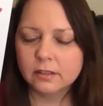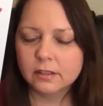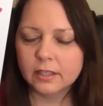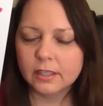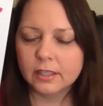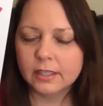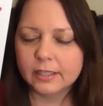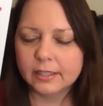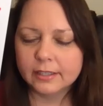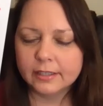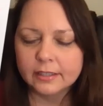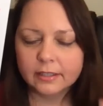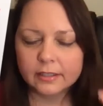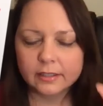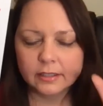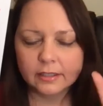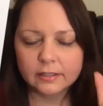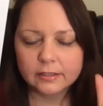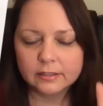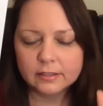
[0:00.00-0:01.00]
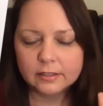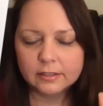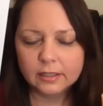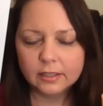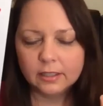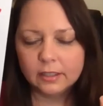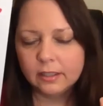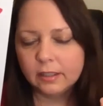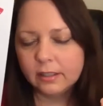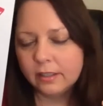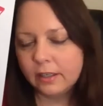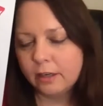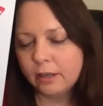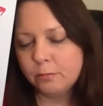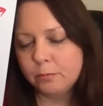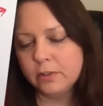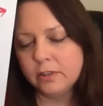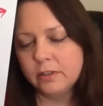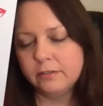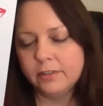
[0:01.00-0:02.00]
I can see a
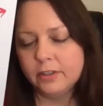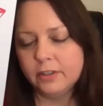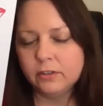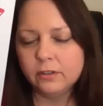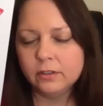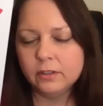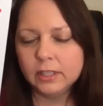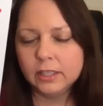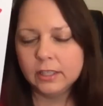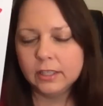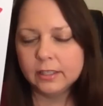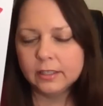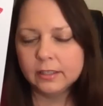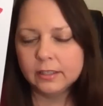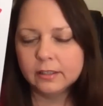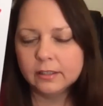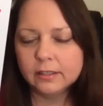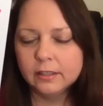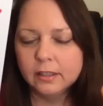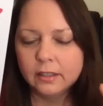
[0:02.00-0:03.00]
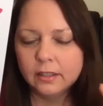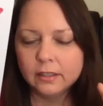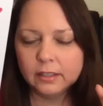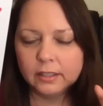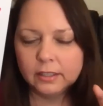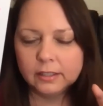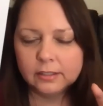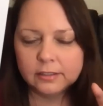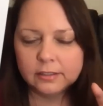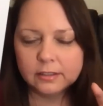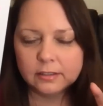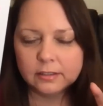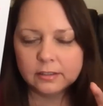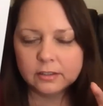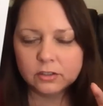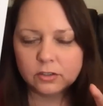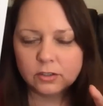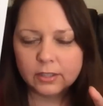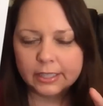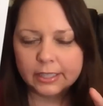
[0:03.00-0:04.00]
couple of you need to
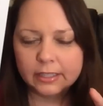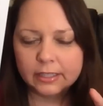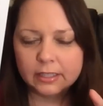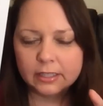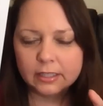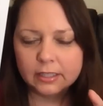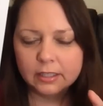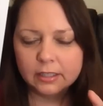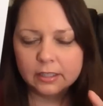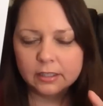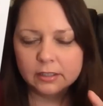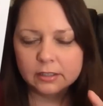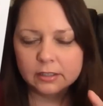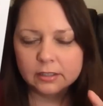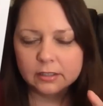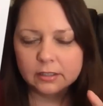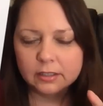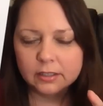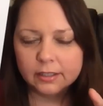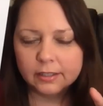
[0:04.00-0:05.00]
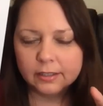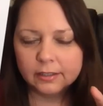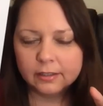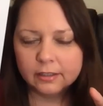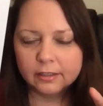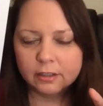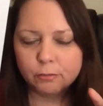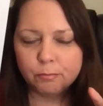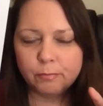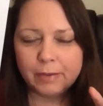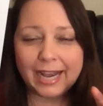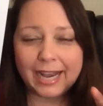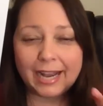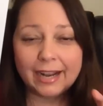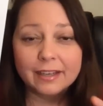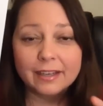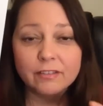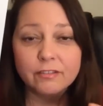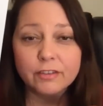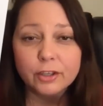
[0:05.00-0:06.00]
strengthen it in the back
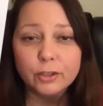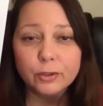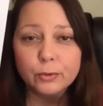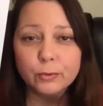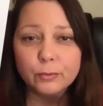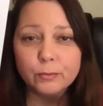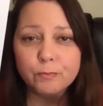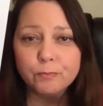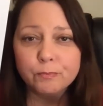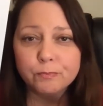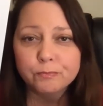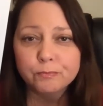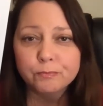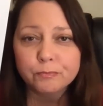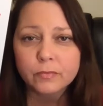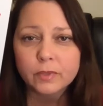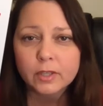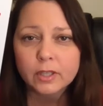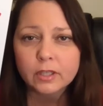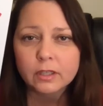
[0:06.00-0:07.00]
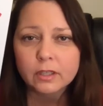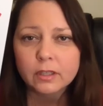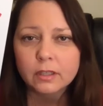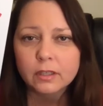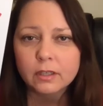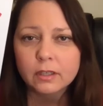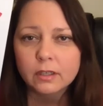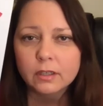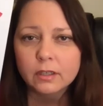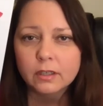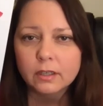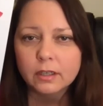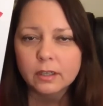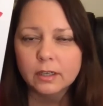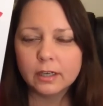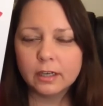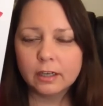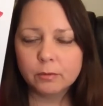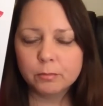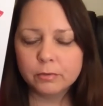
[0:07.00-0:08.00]
of you, a
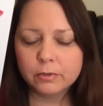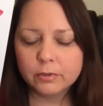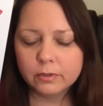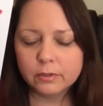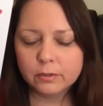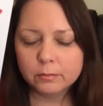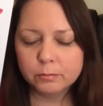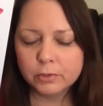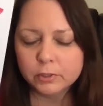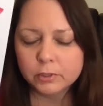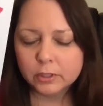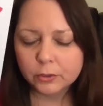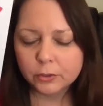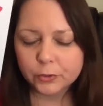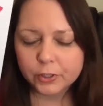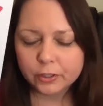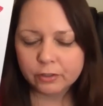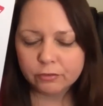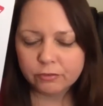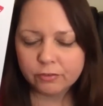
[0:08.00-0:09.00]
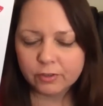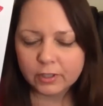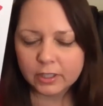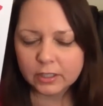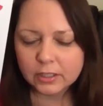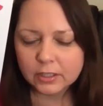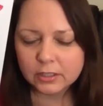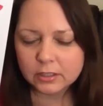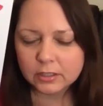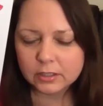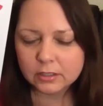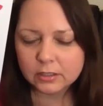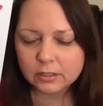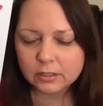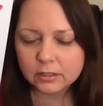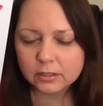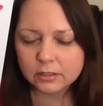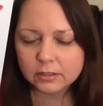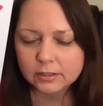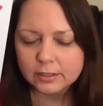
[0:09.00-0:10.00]
couple below your feet.
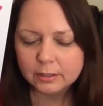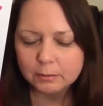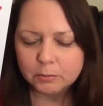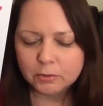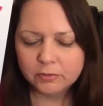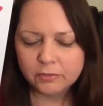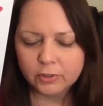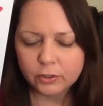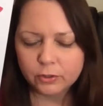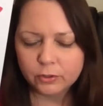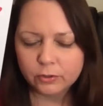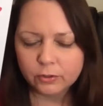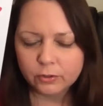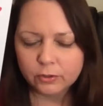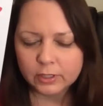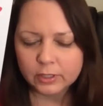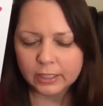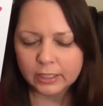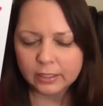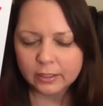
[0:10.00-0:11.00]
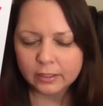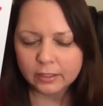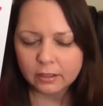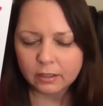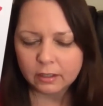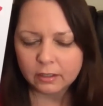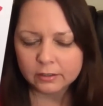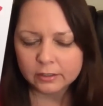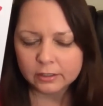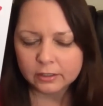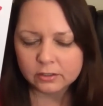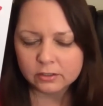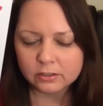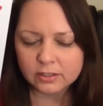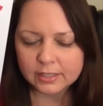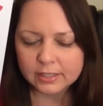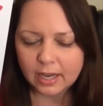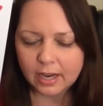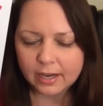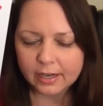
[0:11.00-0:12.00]
Some of you need it on your
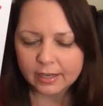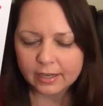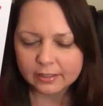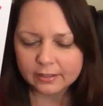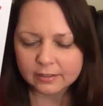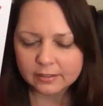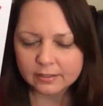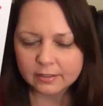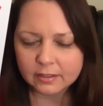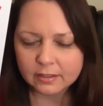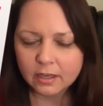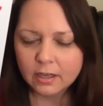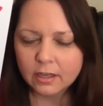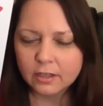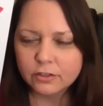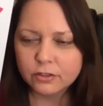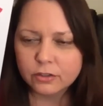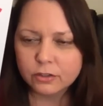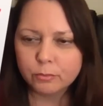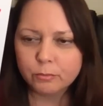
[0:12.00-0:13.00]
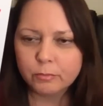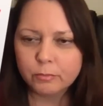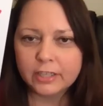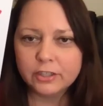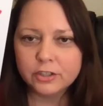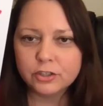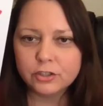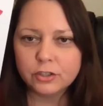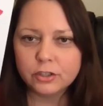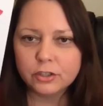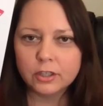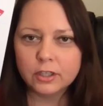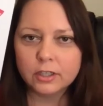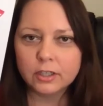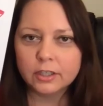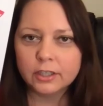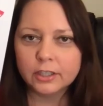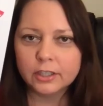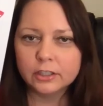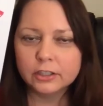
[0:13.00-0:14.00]
sides. So make
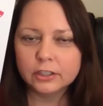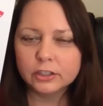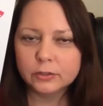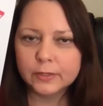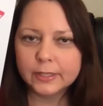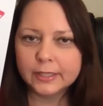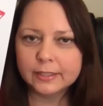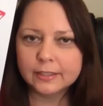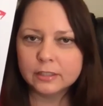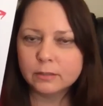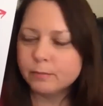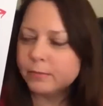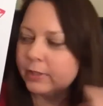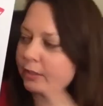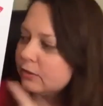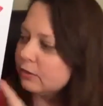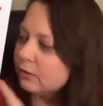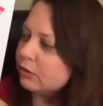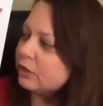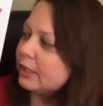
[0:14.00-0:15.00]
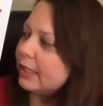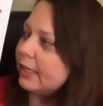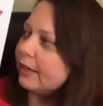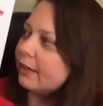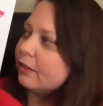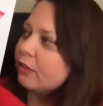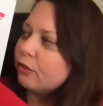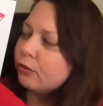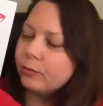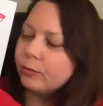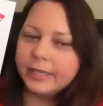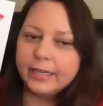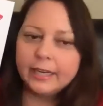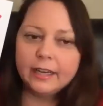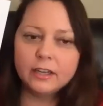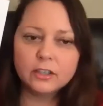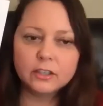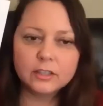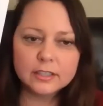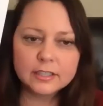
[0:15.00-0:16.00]
sure you're doing this mental check
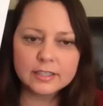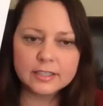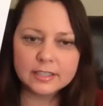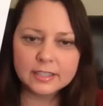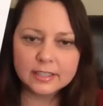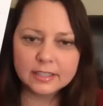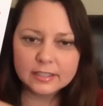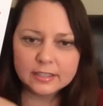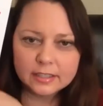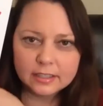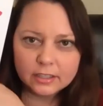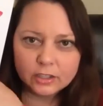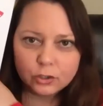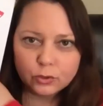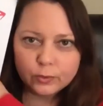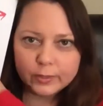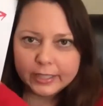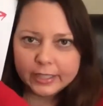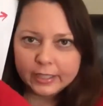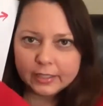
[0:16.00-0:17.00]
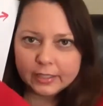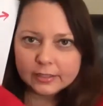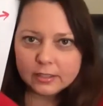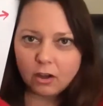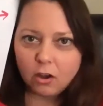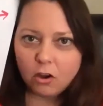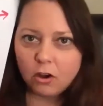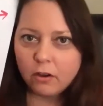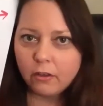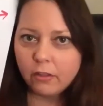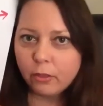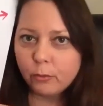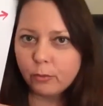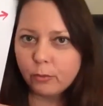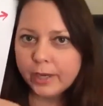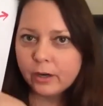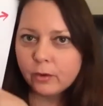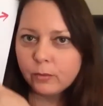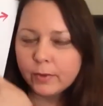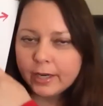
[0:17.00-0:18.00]
360 degrees all the
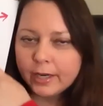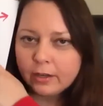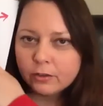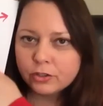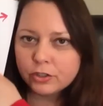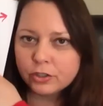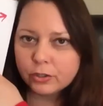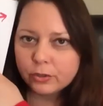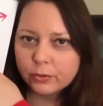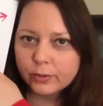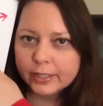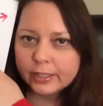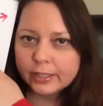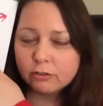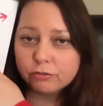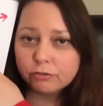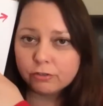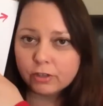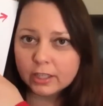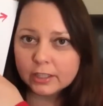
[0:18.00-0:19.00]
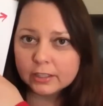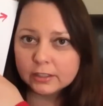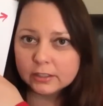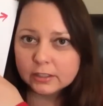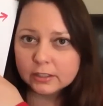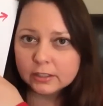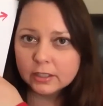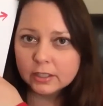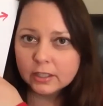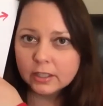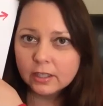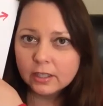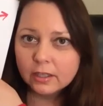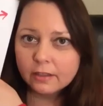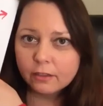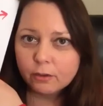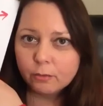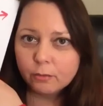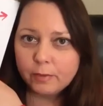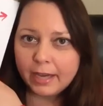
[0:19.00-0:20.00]
way around you in the front,
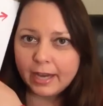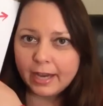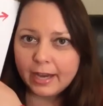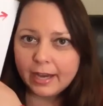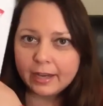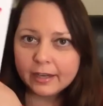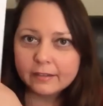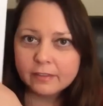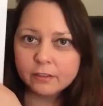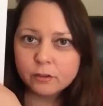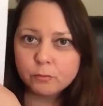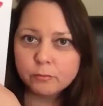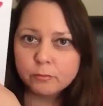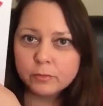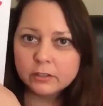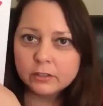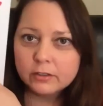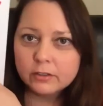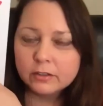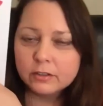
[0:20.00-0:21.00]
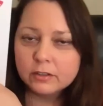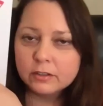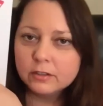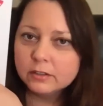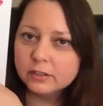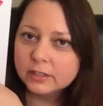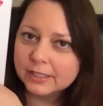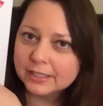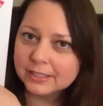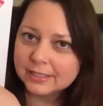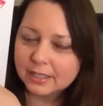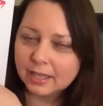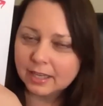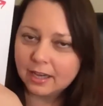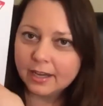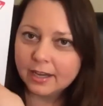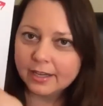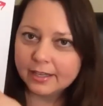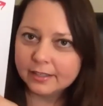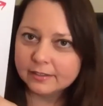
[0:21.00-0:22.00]
the back, the middle, the
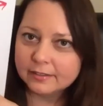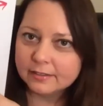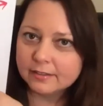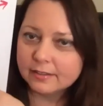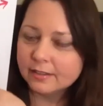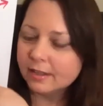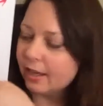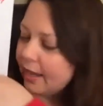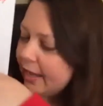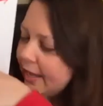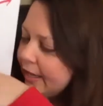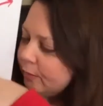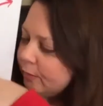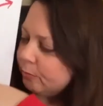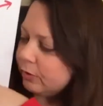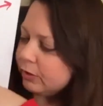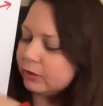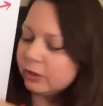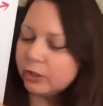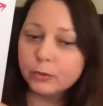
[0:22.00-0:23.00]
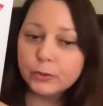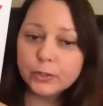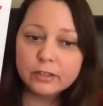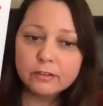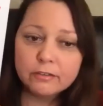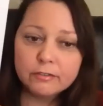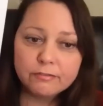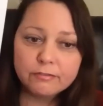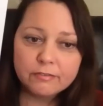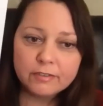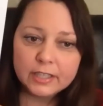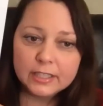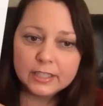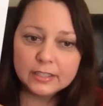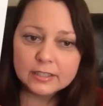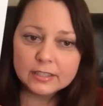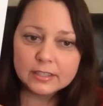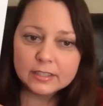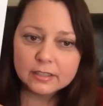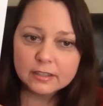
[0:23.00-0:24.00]
sides, and below your
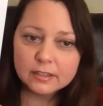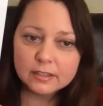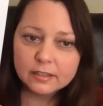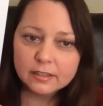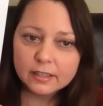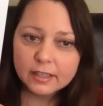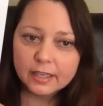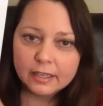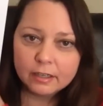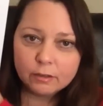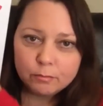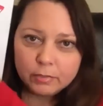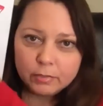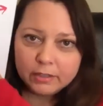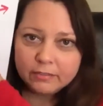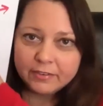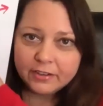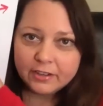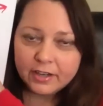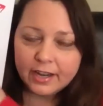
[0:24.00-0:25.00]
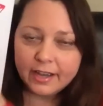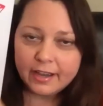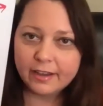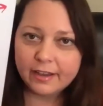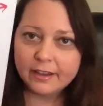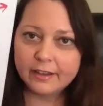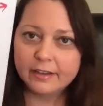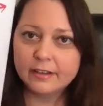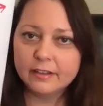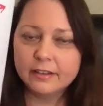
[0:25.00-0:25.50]
feet and above your head.